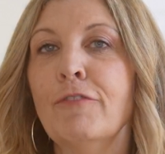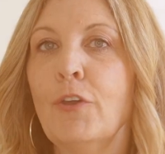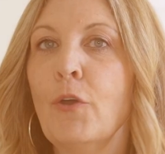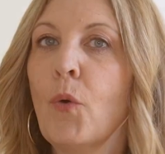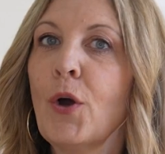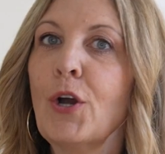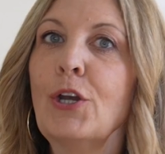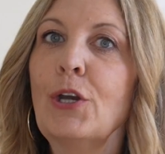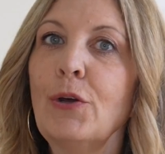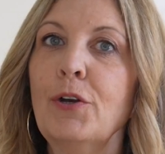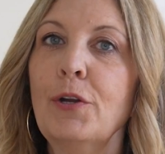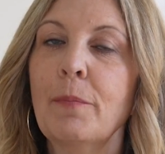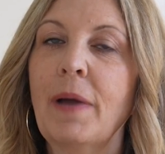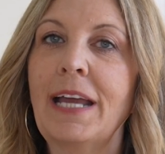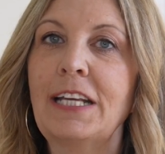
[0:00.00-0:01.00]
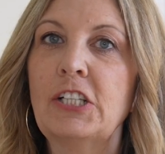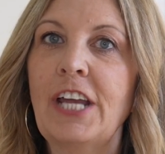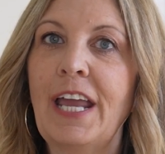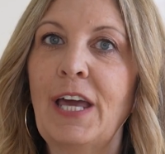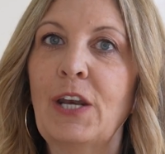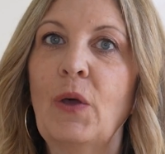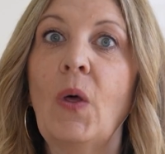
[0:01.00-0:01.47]
If you're new to my
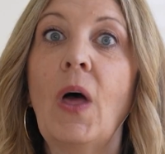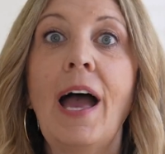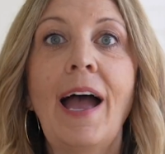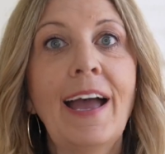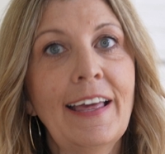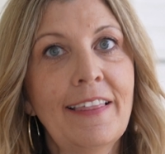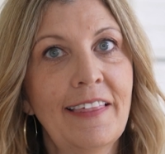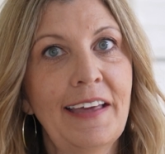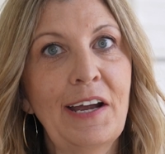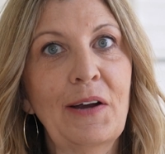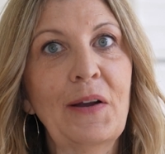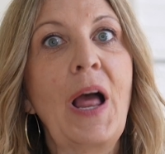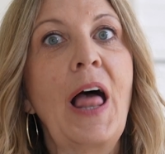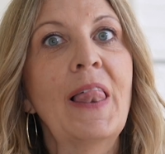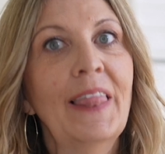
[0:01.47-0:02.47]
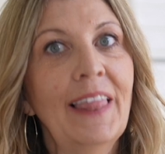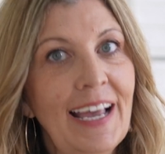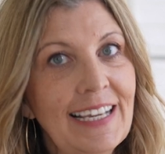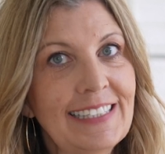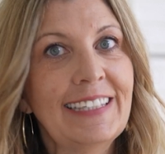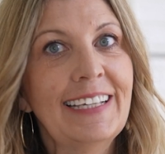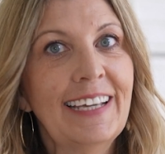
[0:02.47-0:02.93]
channel, hi there,
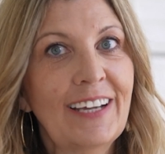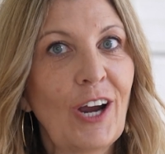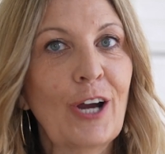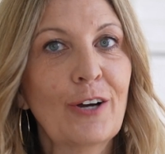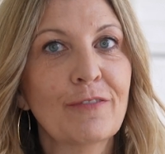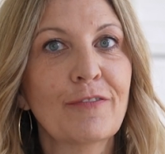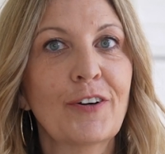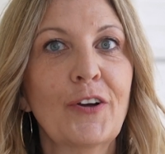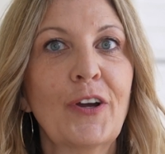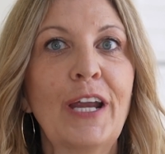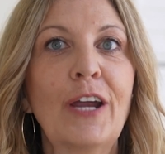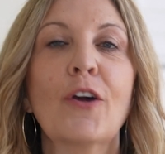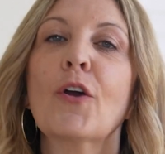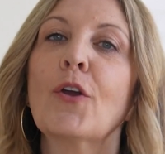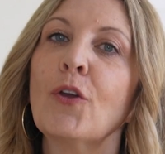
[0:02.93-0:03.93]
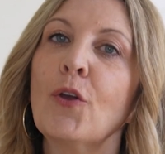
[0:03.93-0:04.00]
Leslie Carver here,